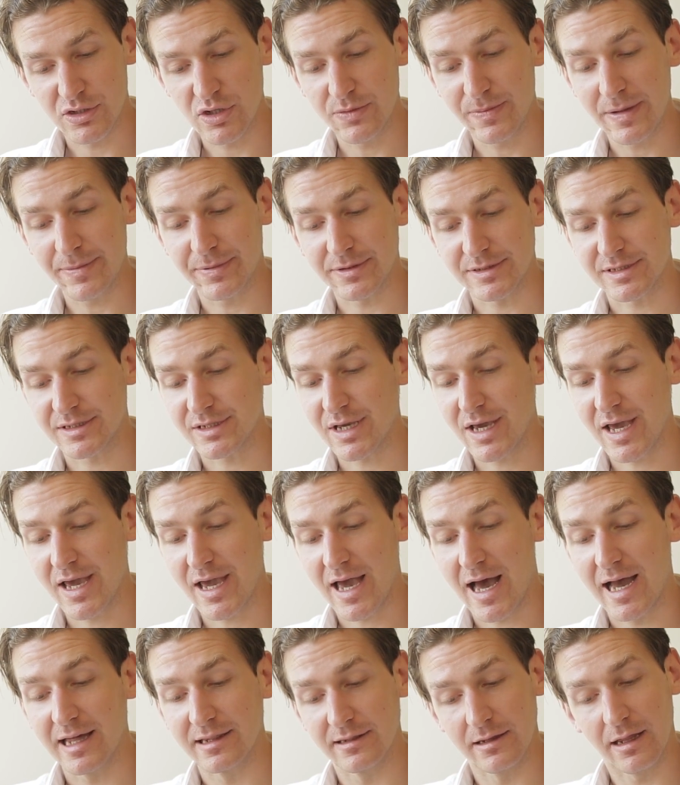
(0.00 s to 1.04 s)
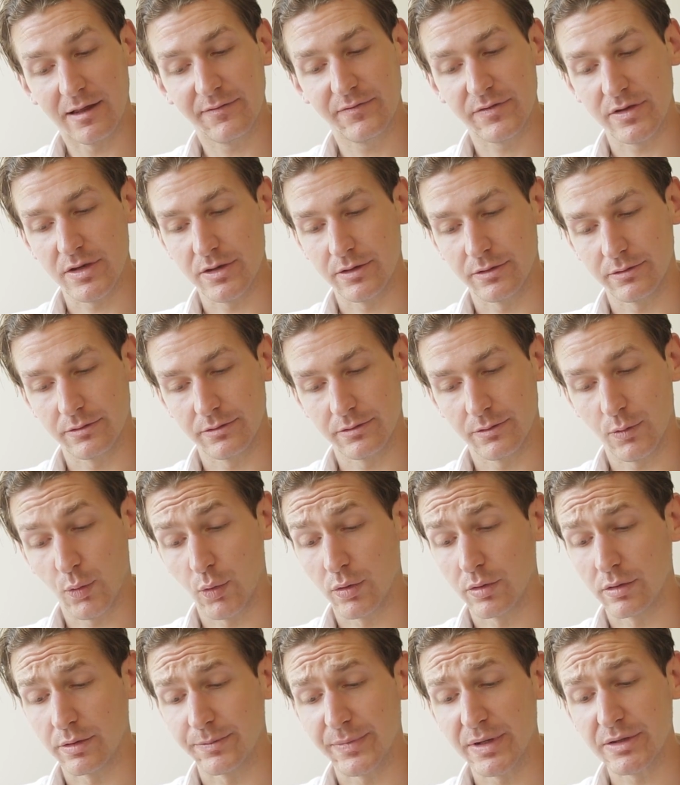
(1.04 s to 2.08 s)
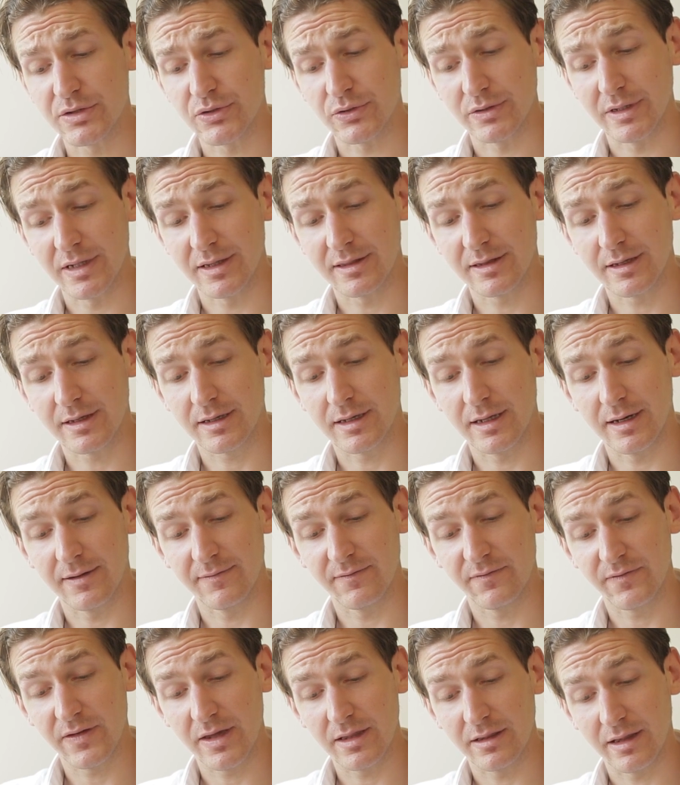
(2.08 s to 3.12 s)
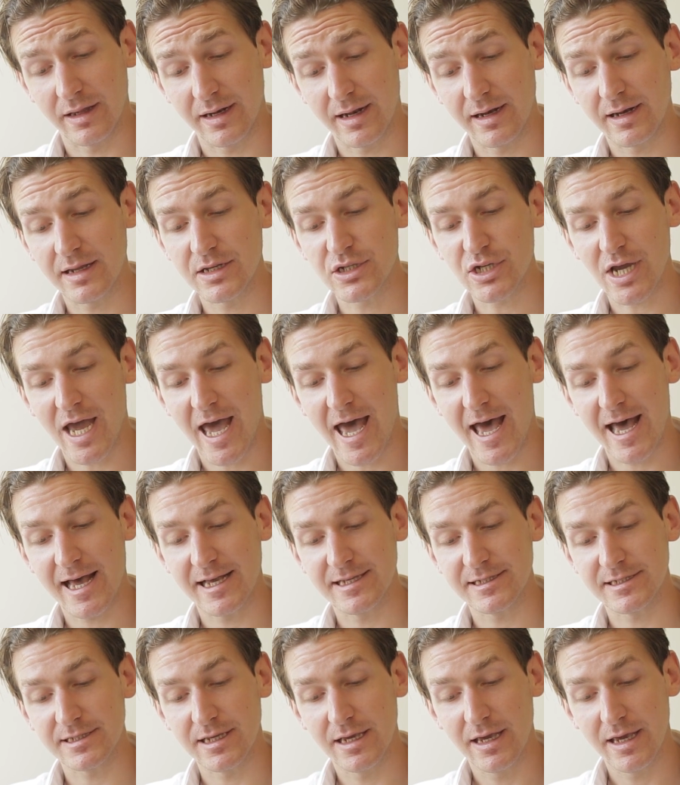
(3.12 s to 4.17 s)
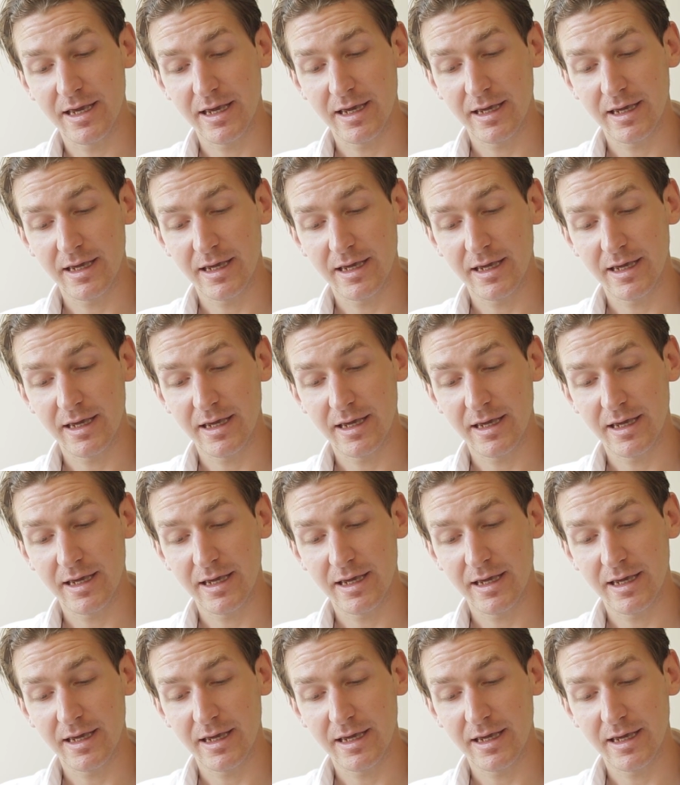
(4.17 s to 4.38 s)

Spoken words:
Two people say, "I love you," or mutually think it and feel it, and each has